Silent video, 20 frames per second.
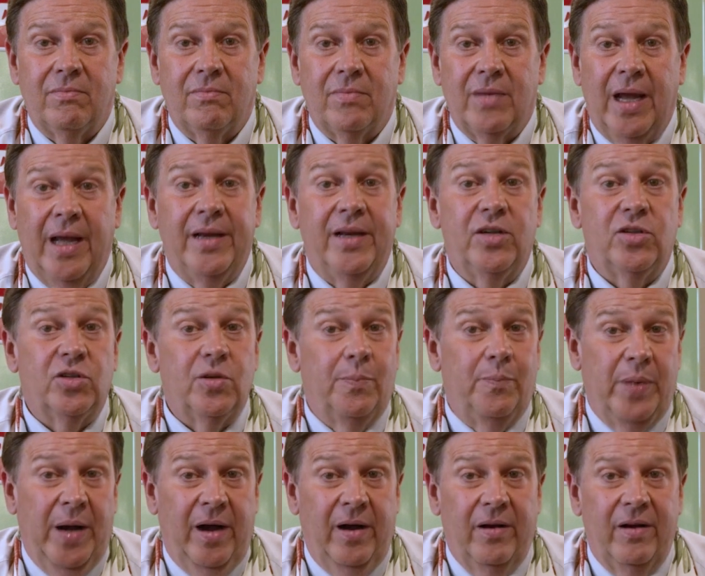And it's
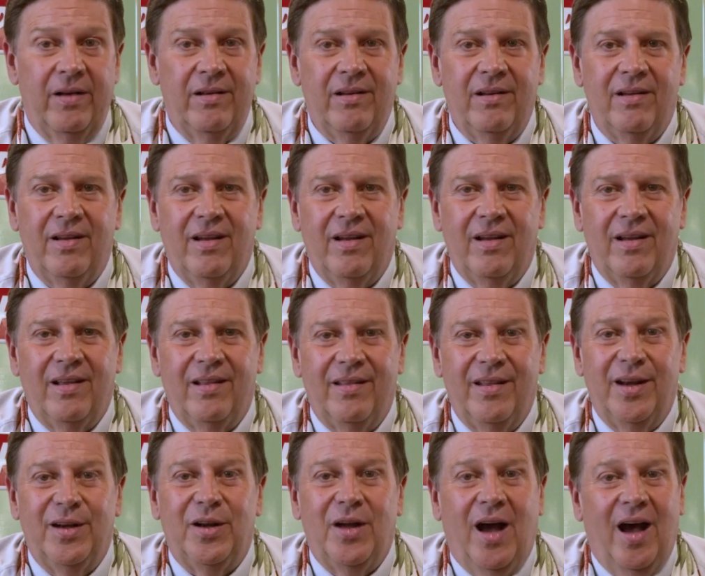apparent
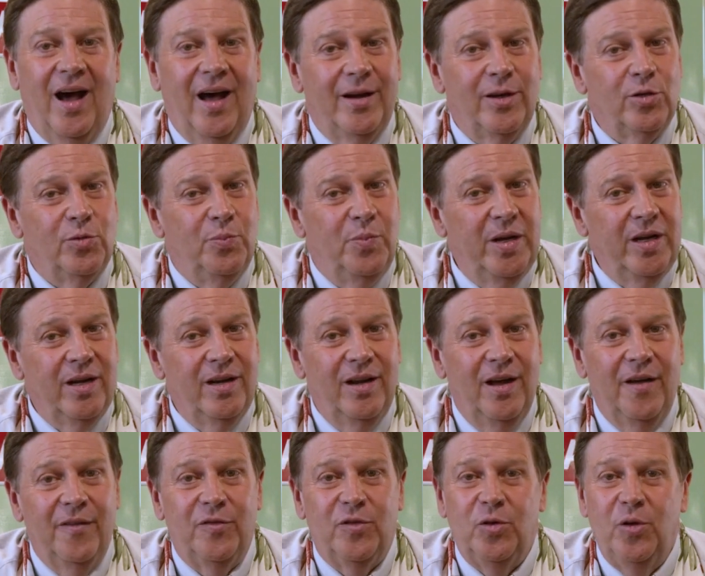that God is big
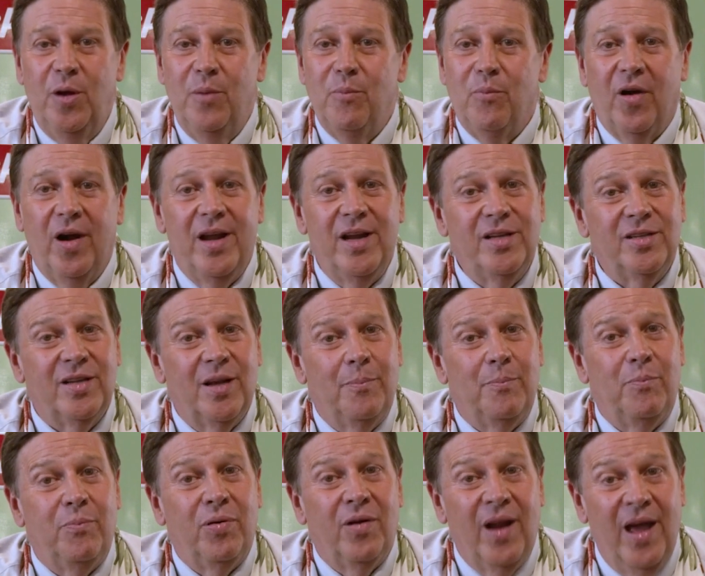enough to embrace a
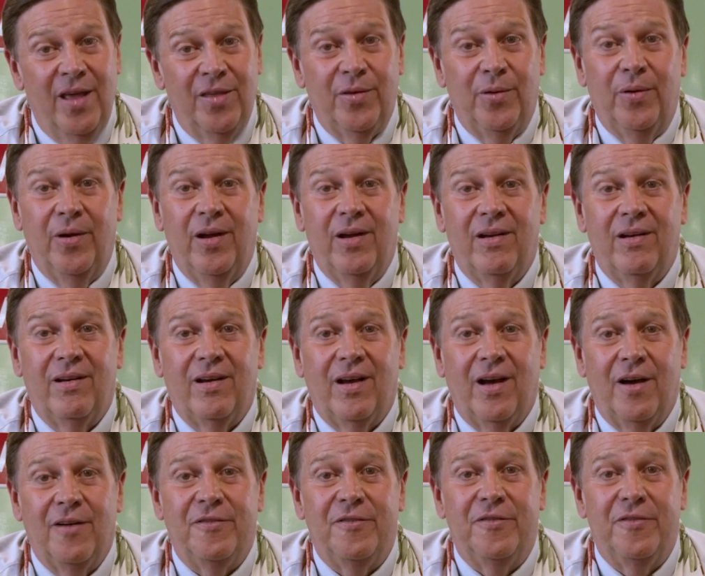plethora
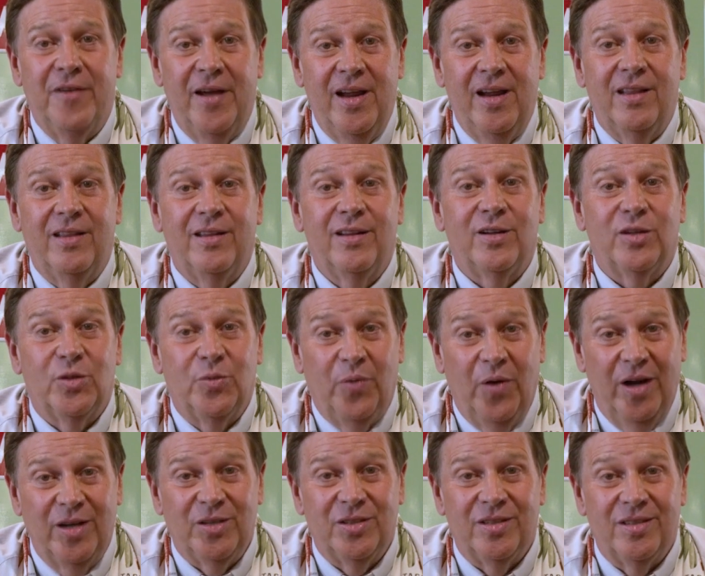of faith
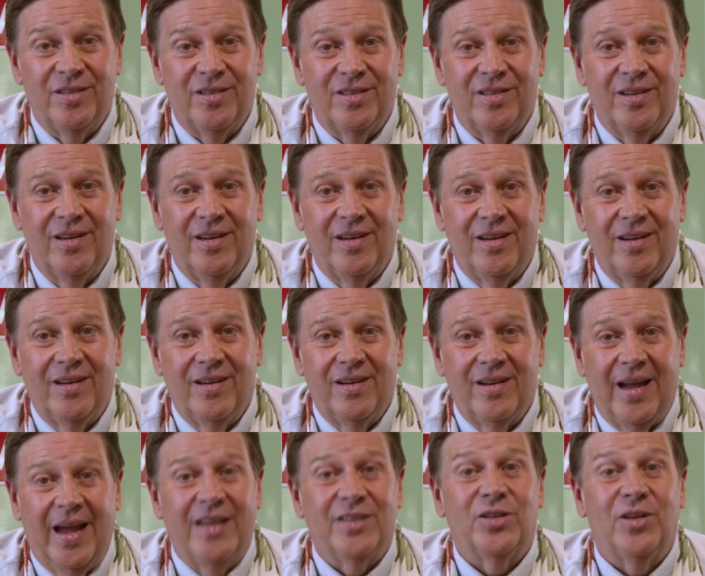expressions
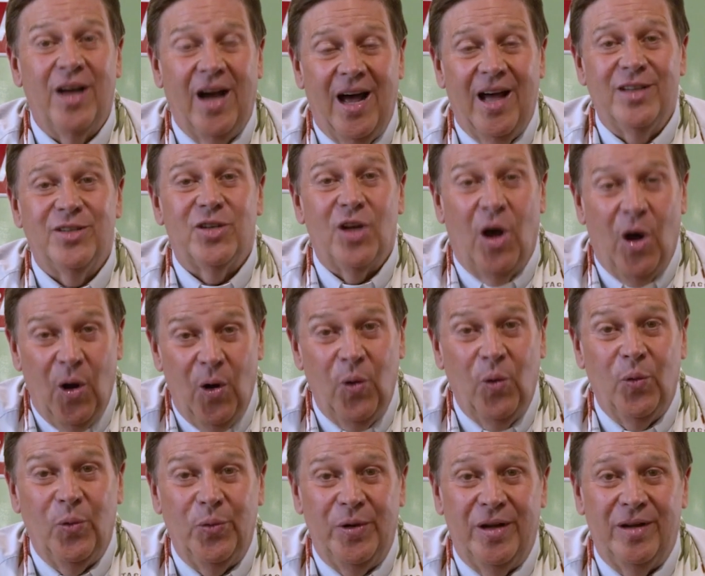as God's
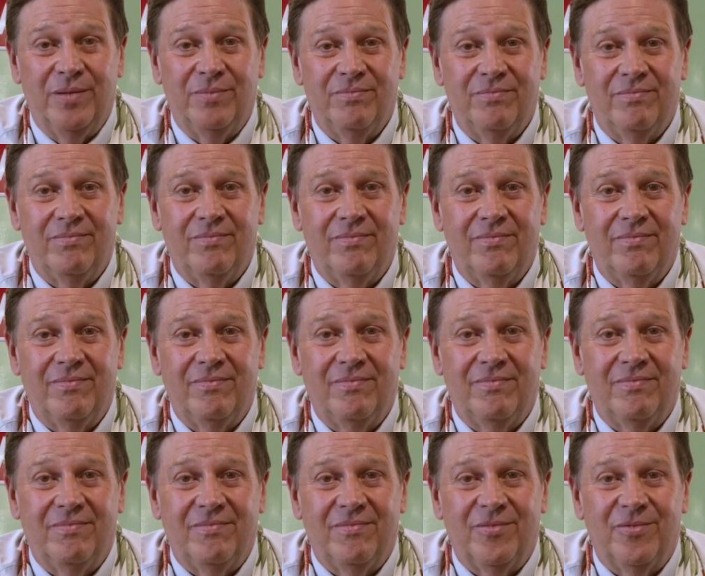own.
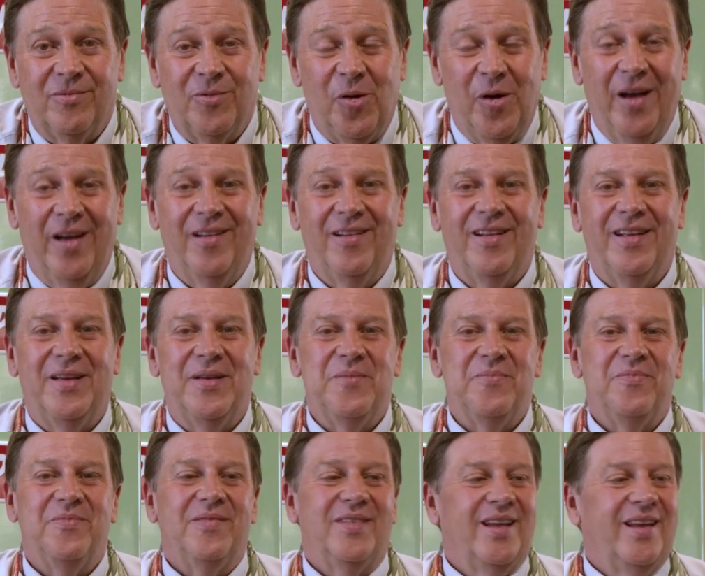Well,
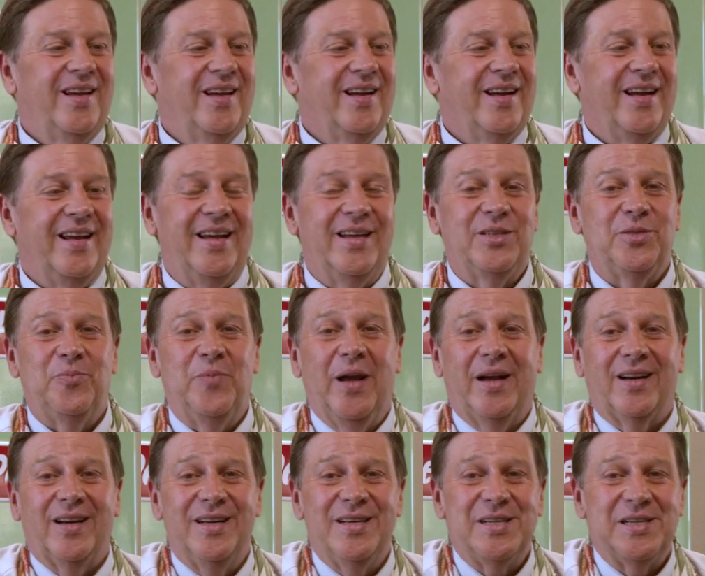it's
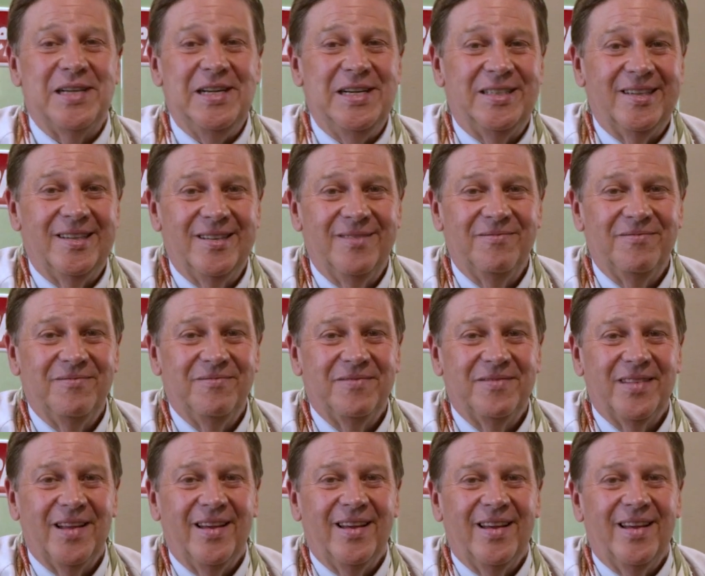pickling season,
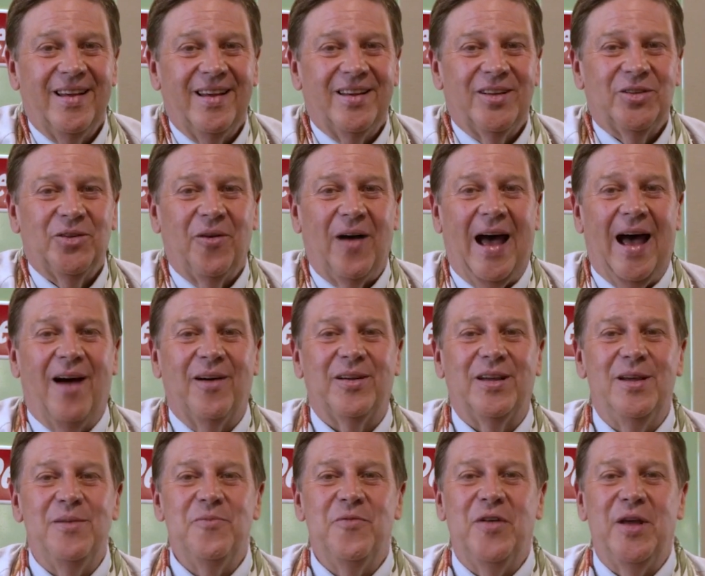so I'll
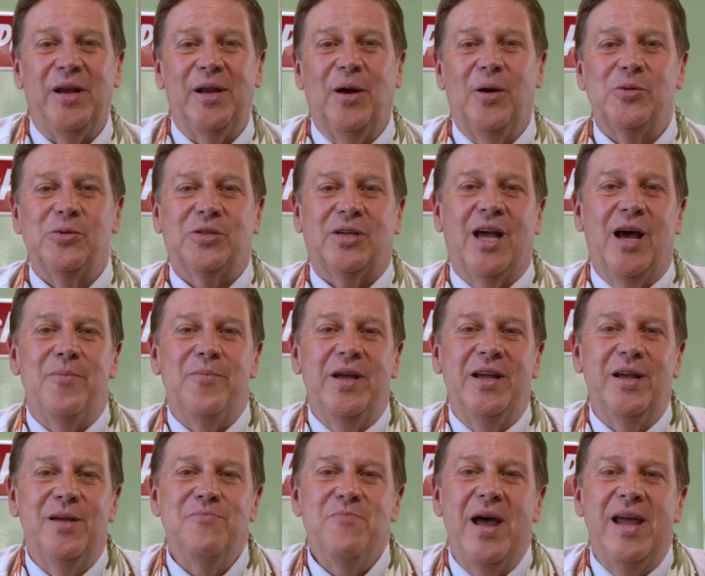keep videos
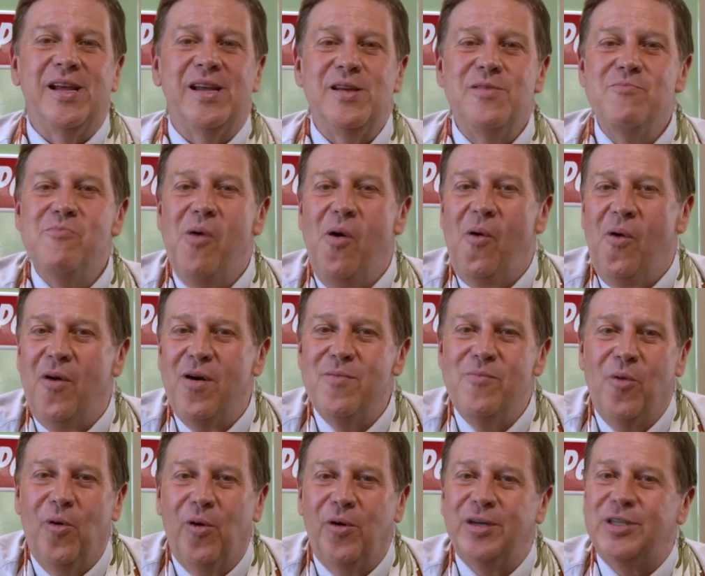coming and making more and
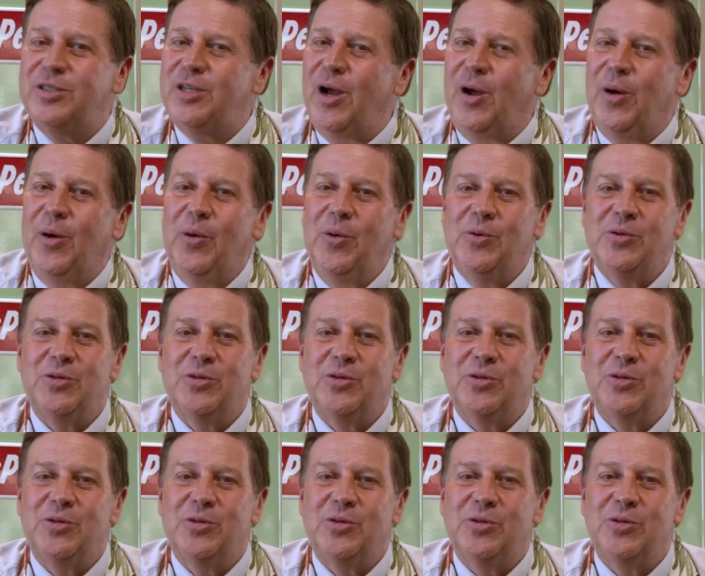more shows